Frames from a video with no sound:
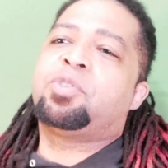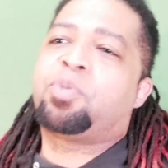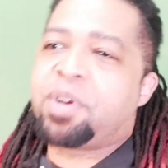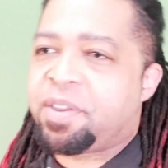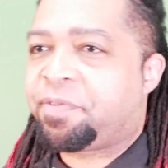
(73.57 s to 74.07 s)

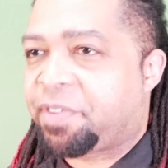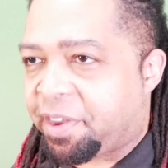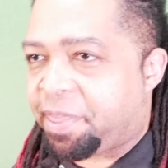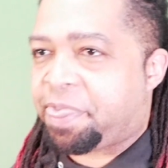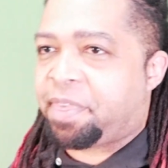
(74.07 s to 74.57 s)

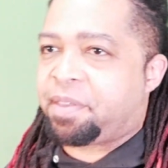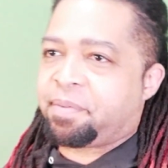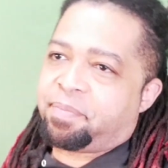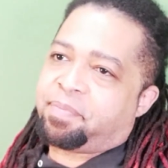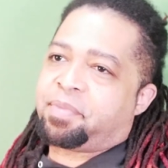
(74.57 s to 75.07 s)
25th,
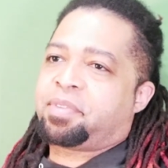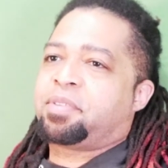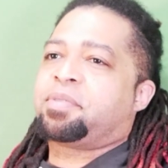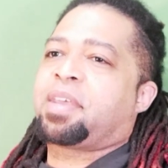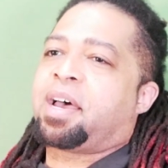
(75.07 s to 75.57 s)

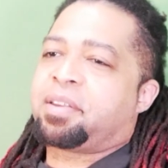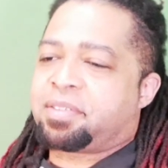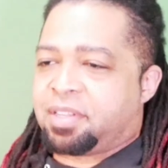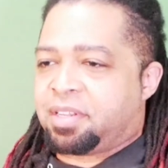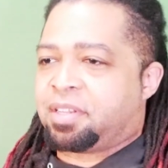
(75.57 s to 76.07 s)

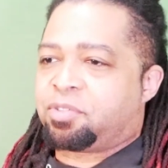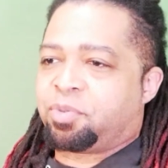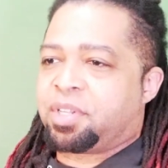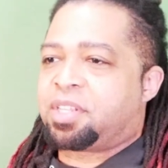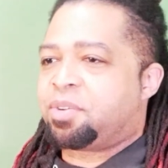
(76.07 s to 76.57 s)

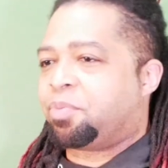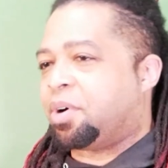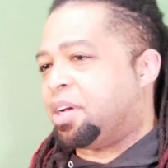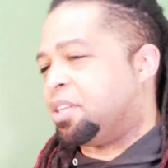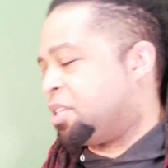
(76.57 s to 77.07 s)

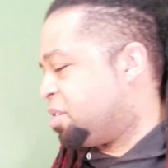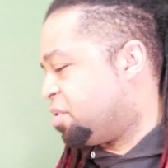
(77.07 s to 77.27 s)
2021.